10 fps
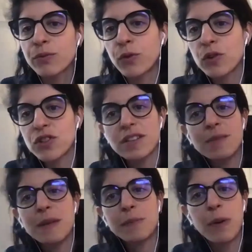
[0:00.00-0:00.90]
Fortunate to
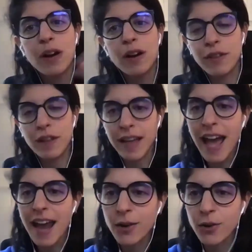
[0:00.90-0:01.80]
be part of the
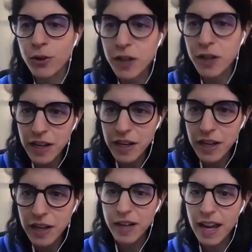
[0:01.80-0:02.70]
category creation
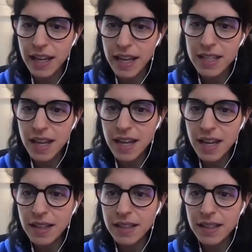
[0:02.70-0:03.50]
story at Gainsight.